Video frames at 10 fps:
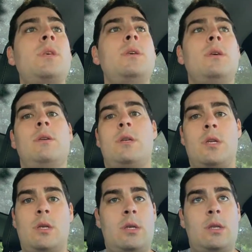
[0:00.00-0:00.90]

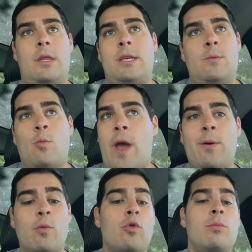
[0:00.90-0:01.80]
the
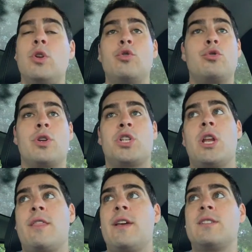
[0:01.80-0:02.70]
weight room, the nutrition,
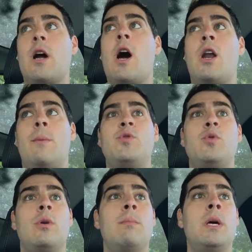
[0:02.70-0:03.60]
I think has caught up to
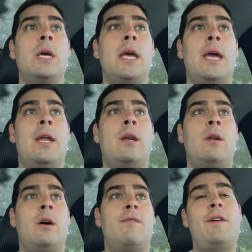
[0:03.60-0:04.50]
him, and
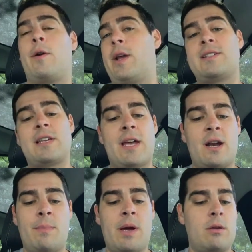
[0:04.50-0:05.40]
very
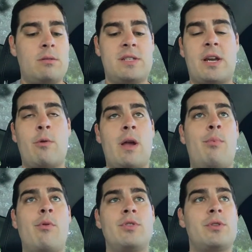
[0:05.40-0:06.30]
excited about Zechariah
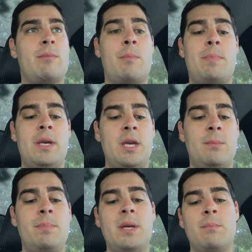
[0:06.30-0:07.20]
Poyser. I'm a
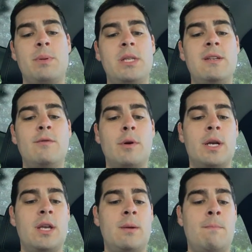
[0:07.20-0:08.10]
big believer in
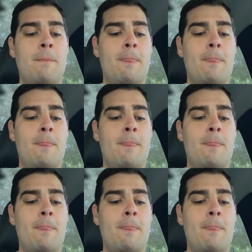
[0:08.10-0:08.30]
him.